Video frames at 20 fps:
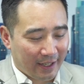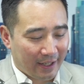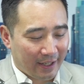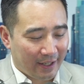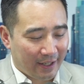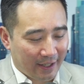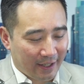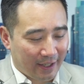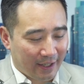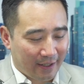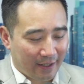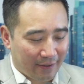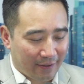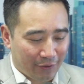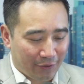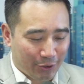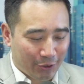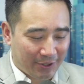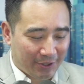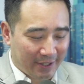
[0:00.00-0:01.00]
And if you
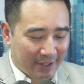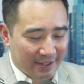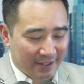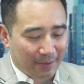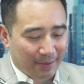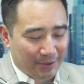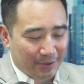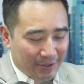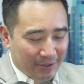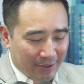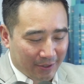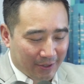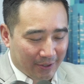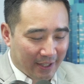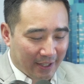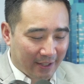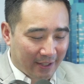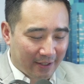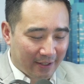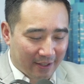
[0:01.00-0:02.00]
enjoyed today's episode
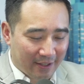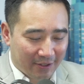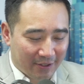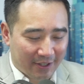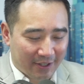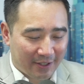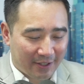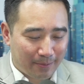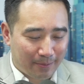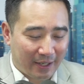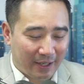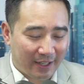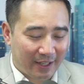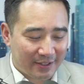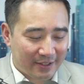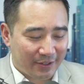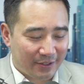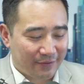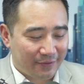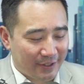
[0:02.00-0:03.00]
and looking to buy,
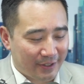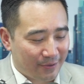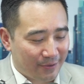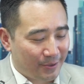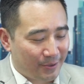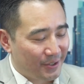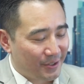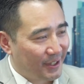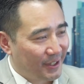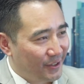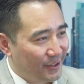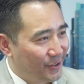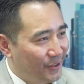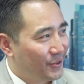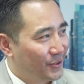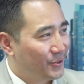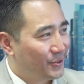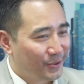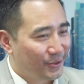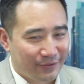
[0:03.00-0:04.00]
sell, invest in real estate, you
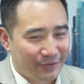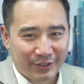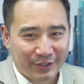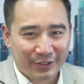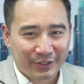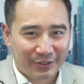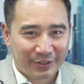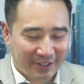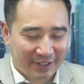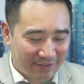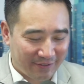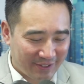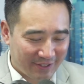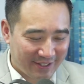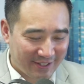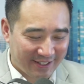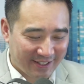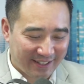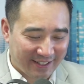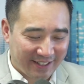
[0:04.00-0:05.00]
know who to follow. Give
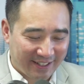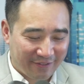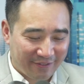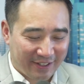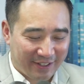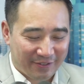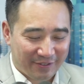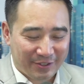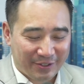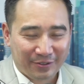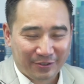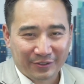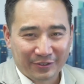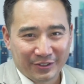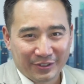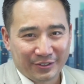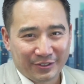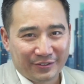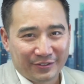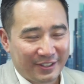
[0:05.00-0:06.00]
us a 5-star
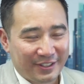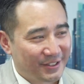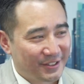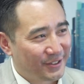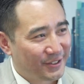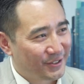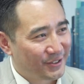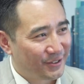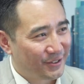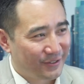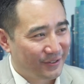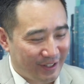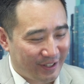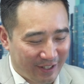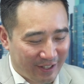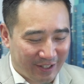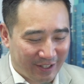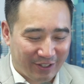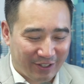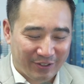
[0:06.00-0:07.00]
review. Listen to us on
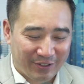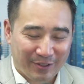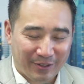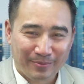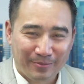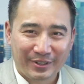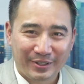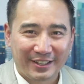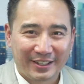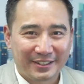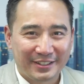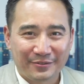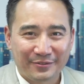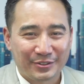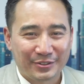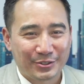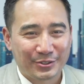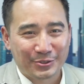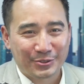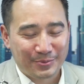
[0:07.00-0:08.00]
all our
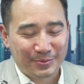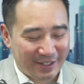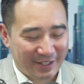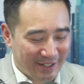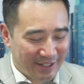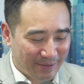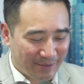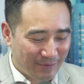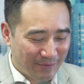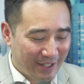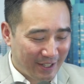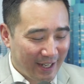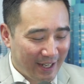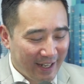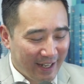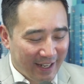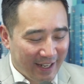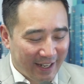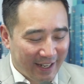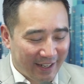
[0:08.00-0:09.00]
different social medias.
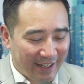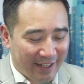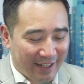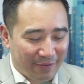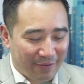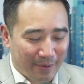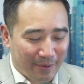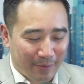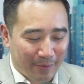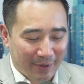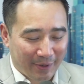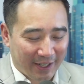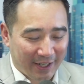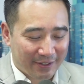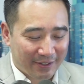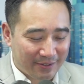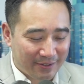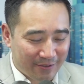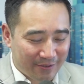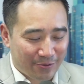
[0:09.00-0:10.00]
And remember,
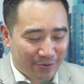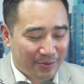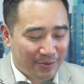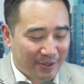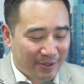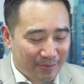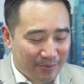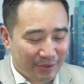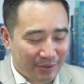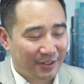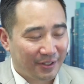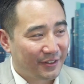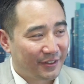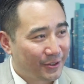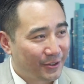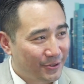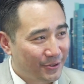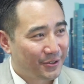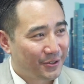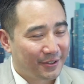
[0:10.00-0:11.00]
guys, dream it, believe it,
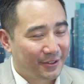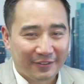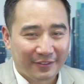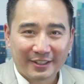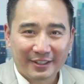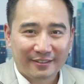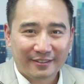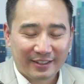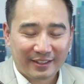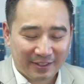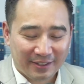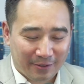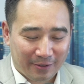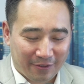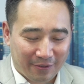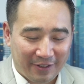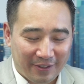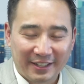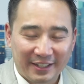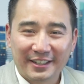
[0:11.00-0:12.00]
or achieve it. It's a
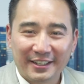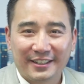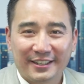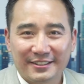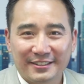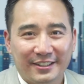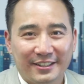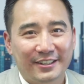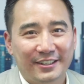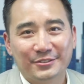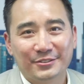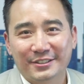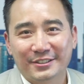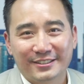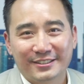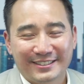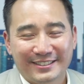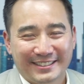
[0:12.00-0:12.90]
great day to sell houses.